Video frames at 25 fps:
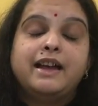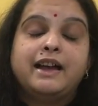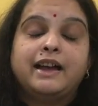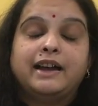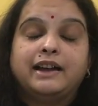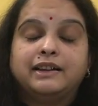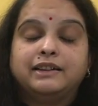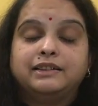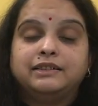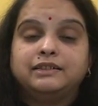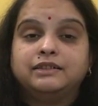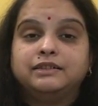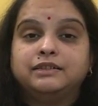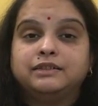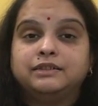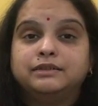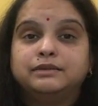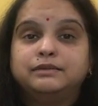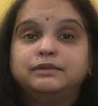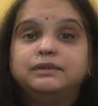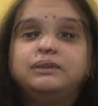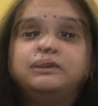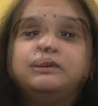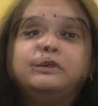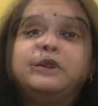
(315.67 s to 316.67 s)
and
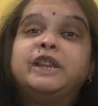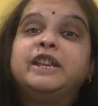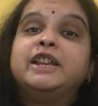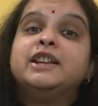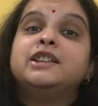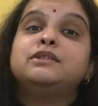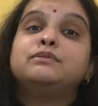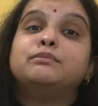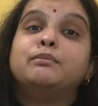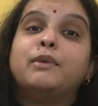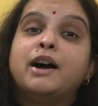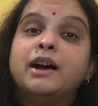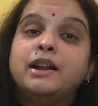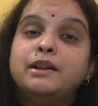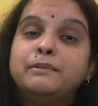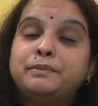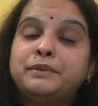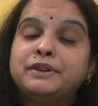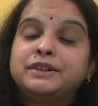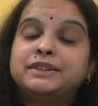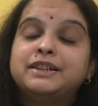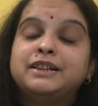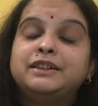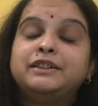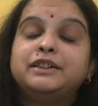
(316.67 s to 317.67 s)
various
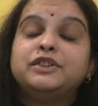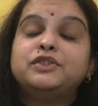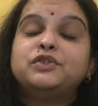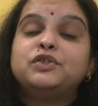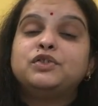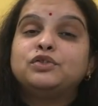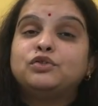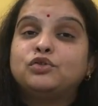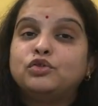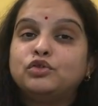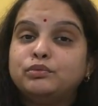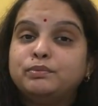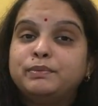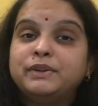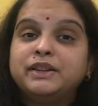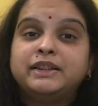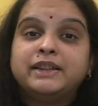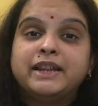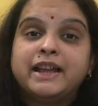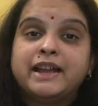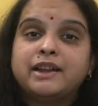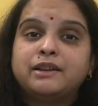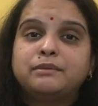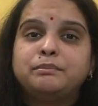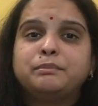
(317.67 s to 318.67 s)
malpresentation could be
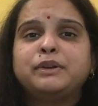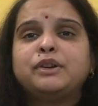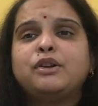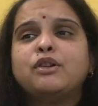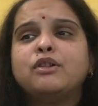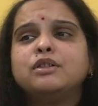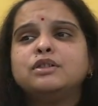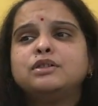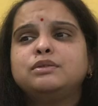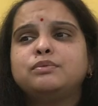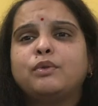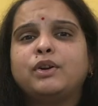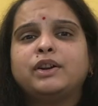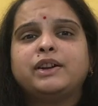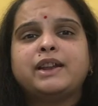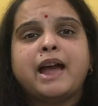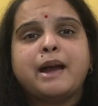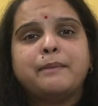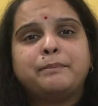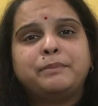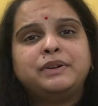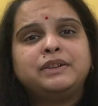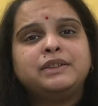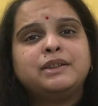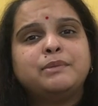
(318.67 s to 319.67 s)
there because what
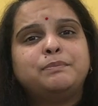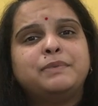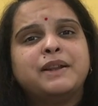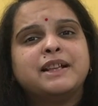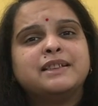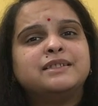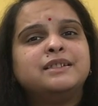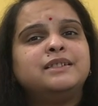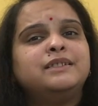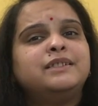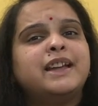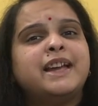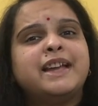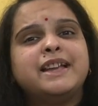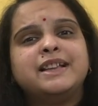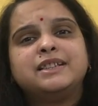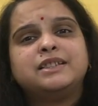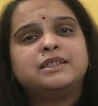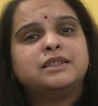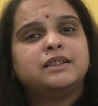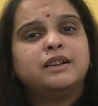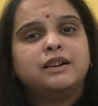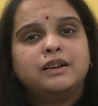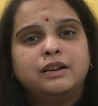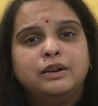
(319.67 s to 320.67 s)
happened, the placenta
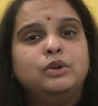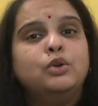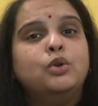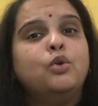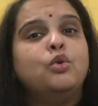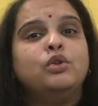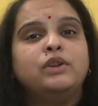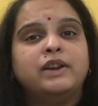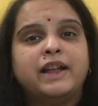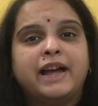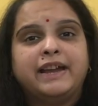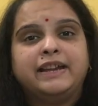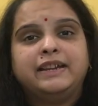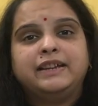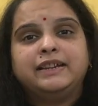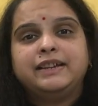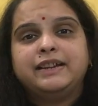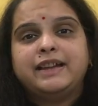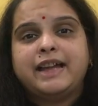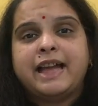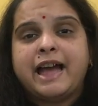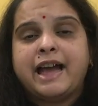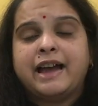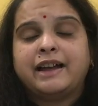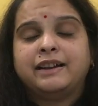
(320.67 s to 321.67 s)
is low lying,
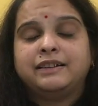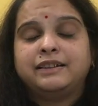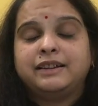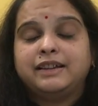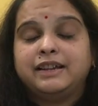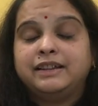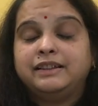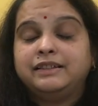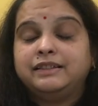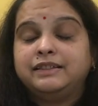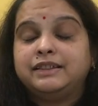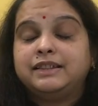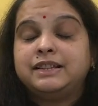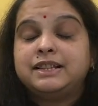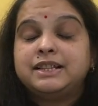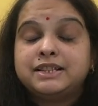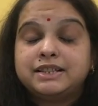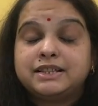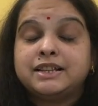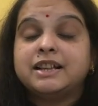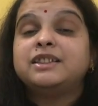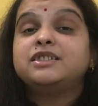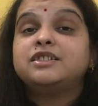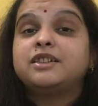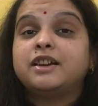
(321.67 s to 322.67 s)
and in
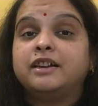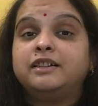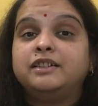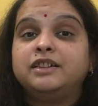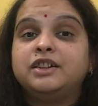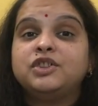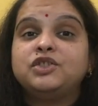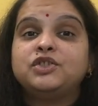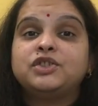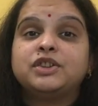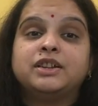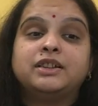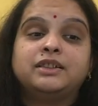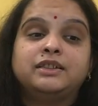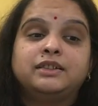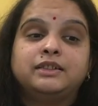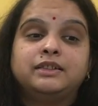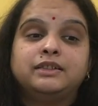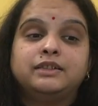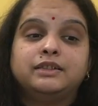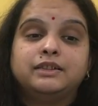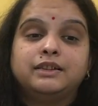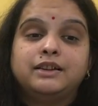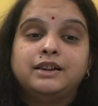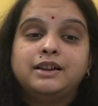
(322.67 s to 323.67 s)
such
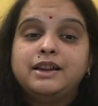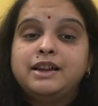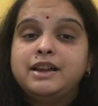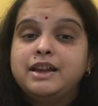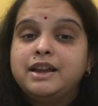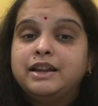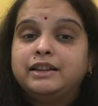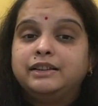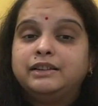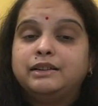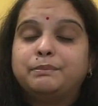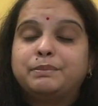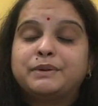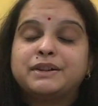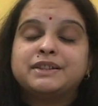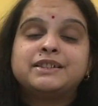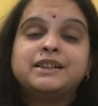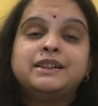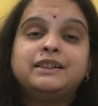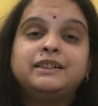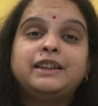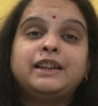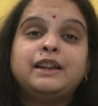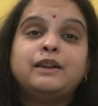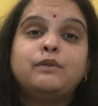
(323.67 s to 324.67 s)
condition the
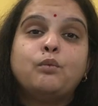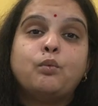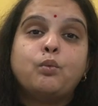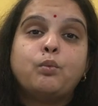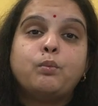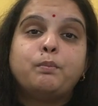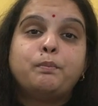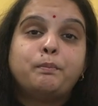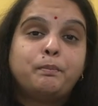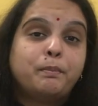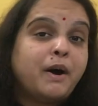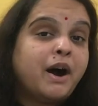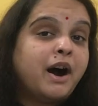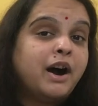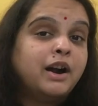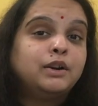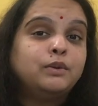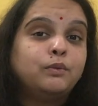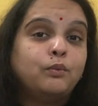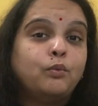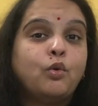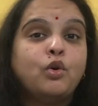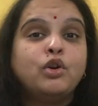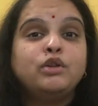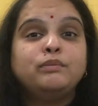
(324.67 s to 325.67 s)
presenting
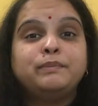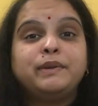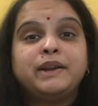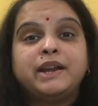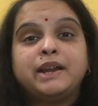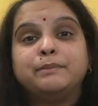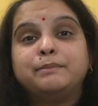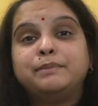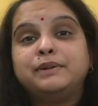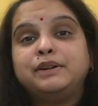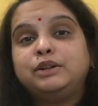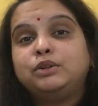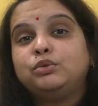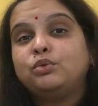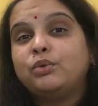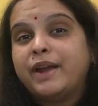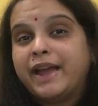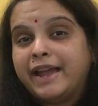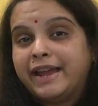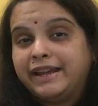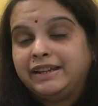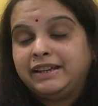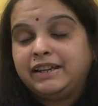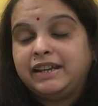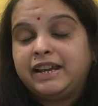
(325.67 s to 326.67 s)
part won't be able to
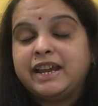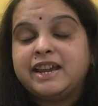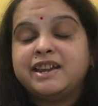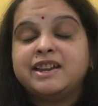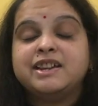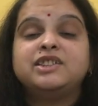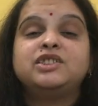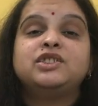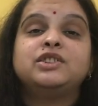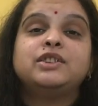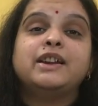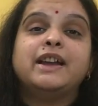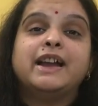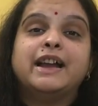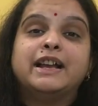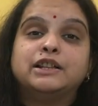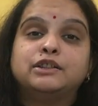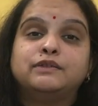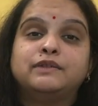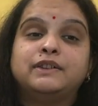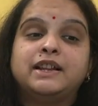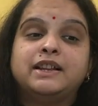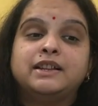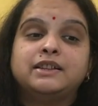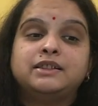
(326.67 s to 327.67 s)
engage,
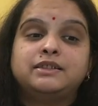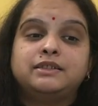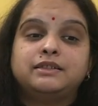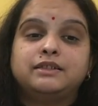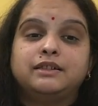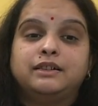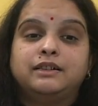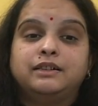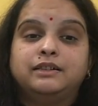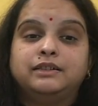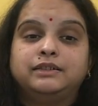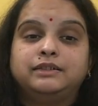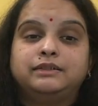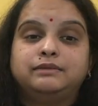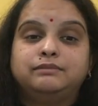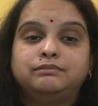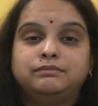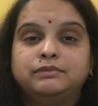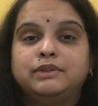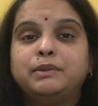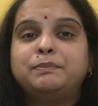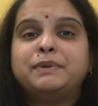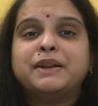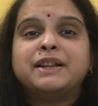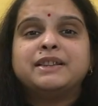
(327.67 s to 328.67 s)
as well as
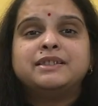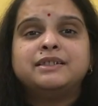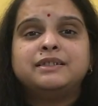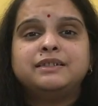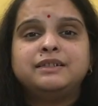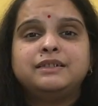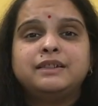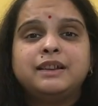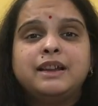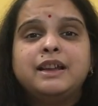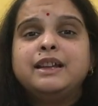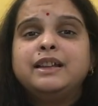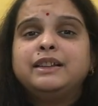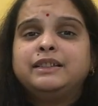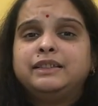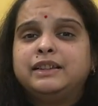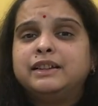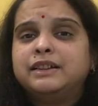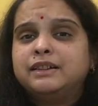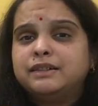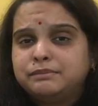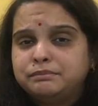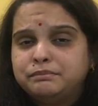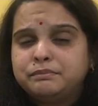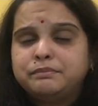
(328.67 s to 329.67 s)
the
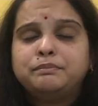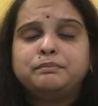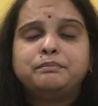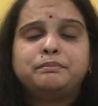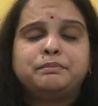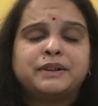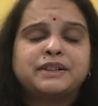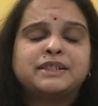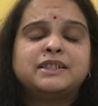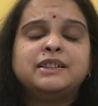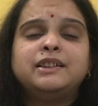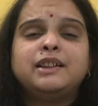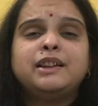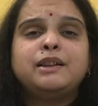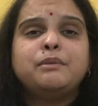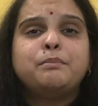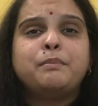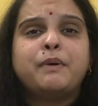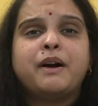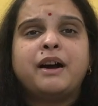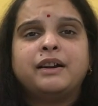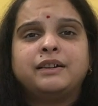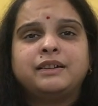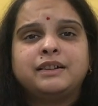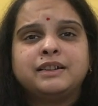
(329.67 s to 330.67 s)

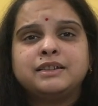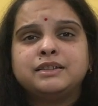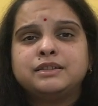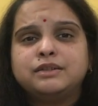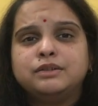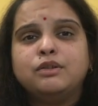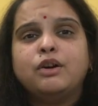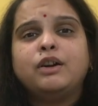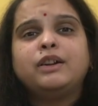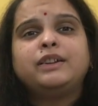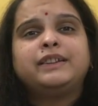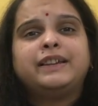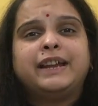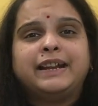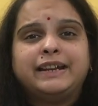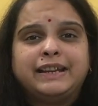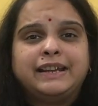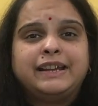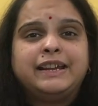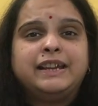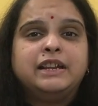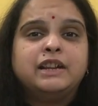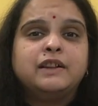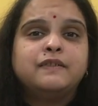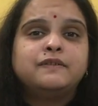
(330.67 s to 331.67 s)
presenting part is not
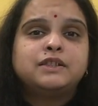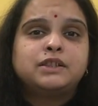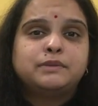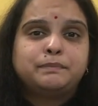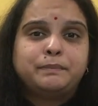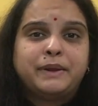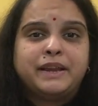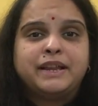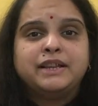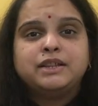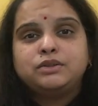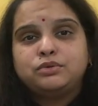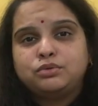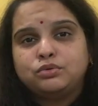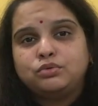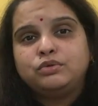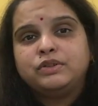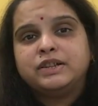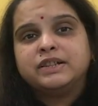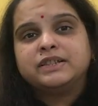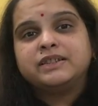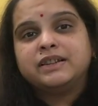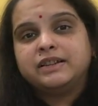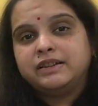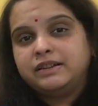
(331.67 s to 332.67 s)
getting enough space to
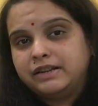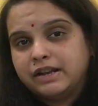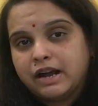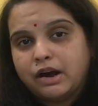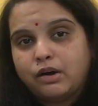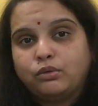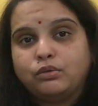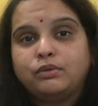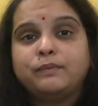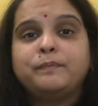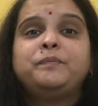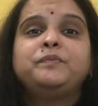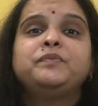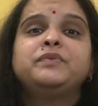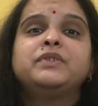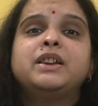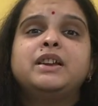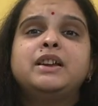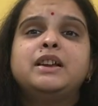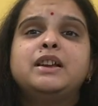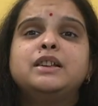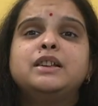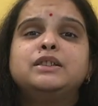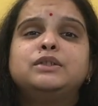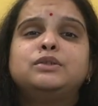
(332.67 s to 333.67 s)
descend down.
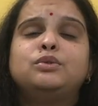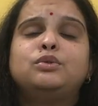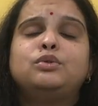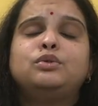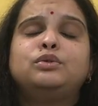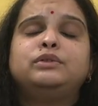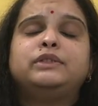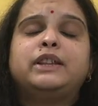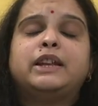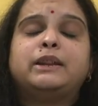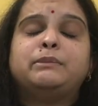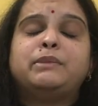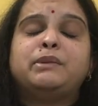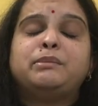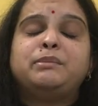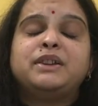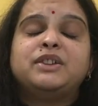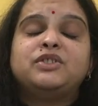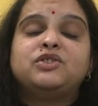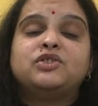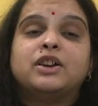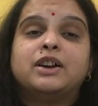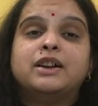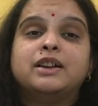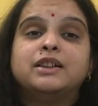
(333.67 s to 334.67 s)
So there may
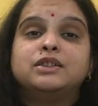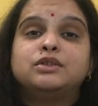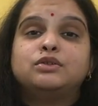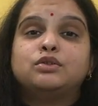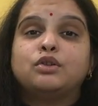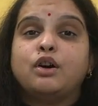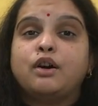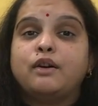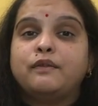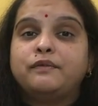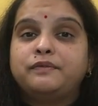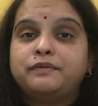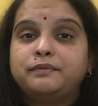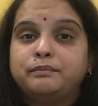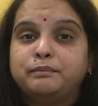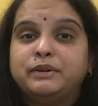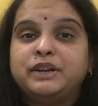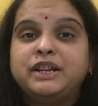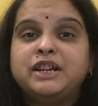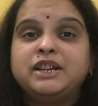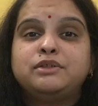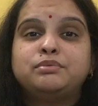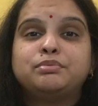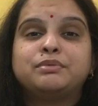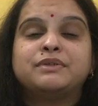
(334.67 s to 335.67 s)
be a chance of
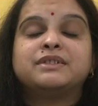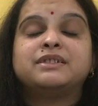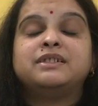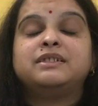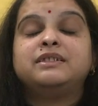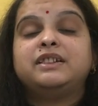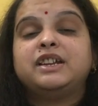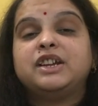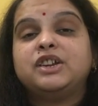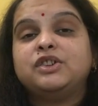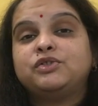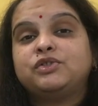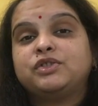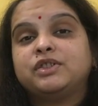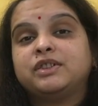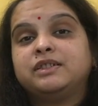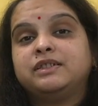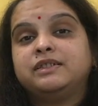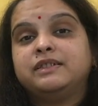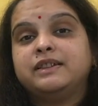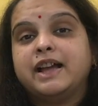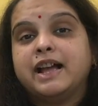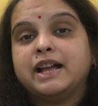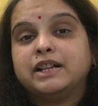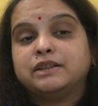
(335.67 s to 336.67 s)
breech
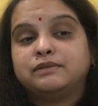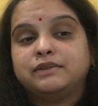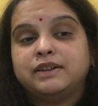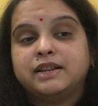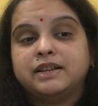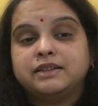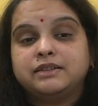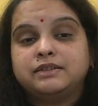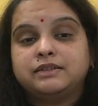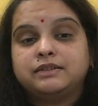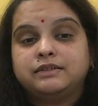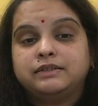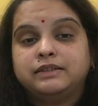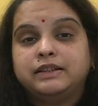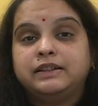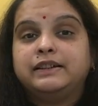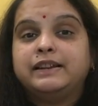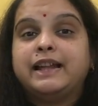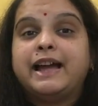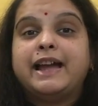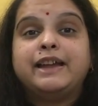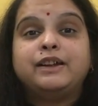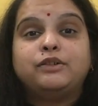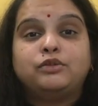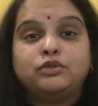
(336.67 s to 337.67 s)
presentation, as well as the
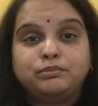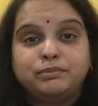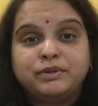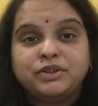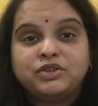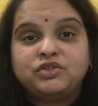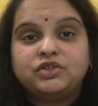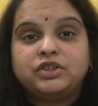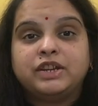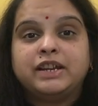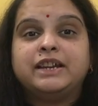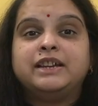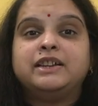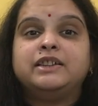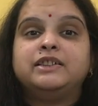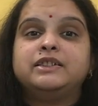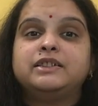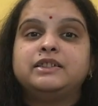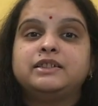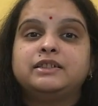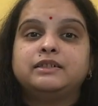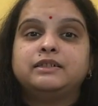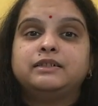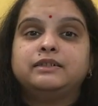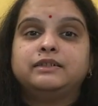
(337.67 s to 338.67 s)
lie could be
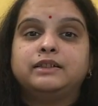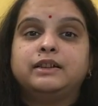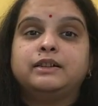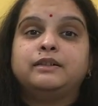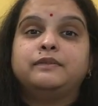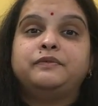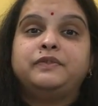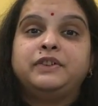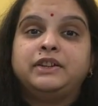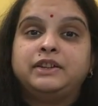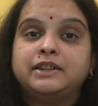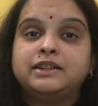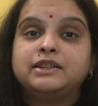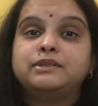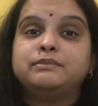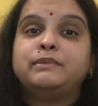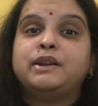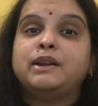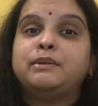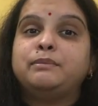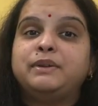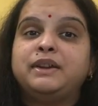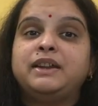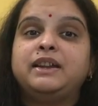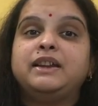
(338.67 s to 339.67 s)
changed. The fetus
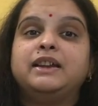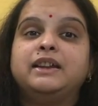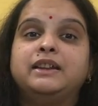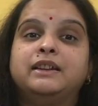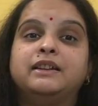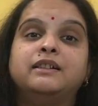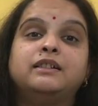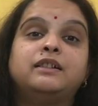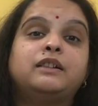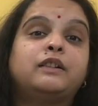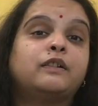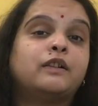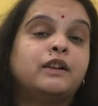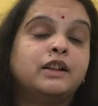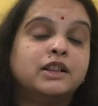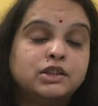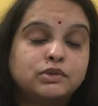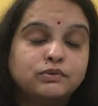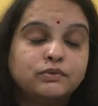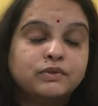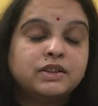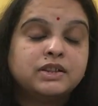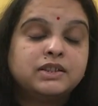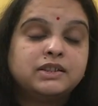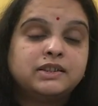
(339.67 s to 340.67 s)
may be in a
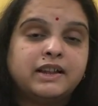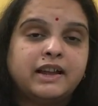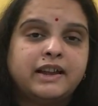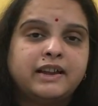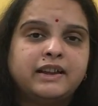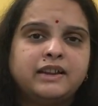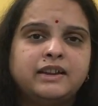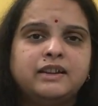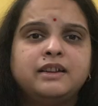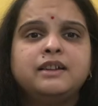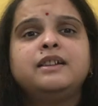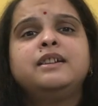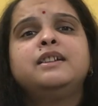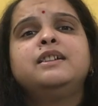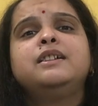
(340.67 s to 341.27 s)
transverse lie.